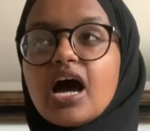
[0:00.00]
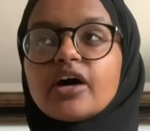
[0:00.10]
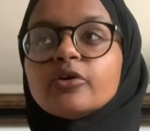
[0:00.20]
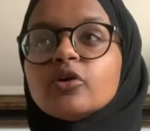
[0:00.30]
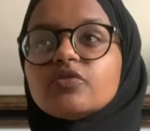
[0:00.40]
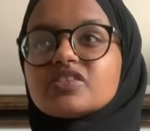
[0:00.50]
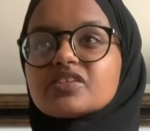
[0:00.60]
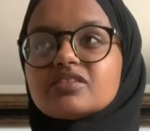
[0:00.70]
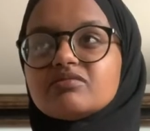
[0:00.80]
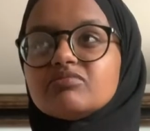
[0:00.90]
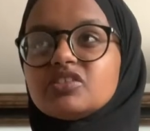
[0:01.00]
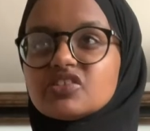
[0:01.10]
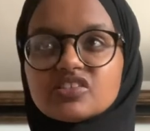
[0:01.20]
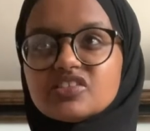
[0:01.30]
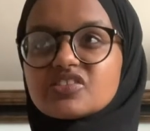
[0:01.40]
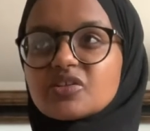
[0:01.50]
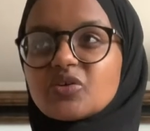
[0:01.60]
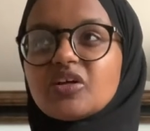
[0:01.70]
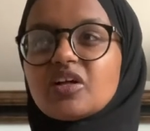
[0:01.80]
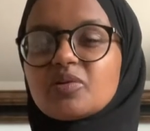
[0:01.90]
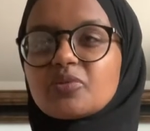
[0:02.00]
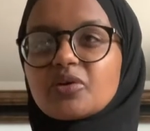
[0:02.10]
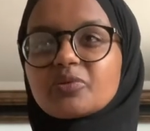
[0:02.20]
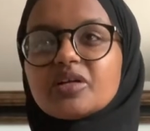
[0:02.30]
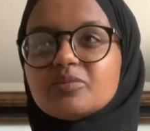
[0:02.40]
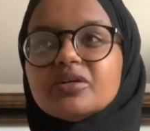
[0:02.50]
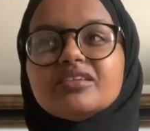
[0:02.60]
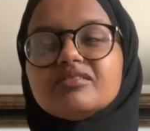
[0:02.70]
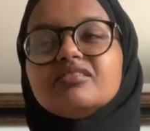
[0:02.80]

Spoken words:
I don't know if it's like Disney's Cinderella on Broadway, but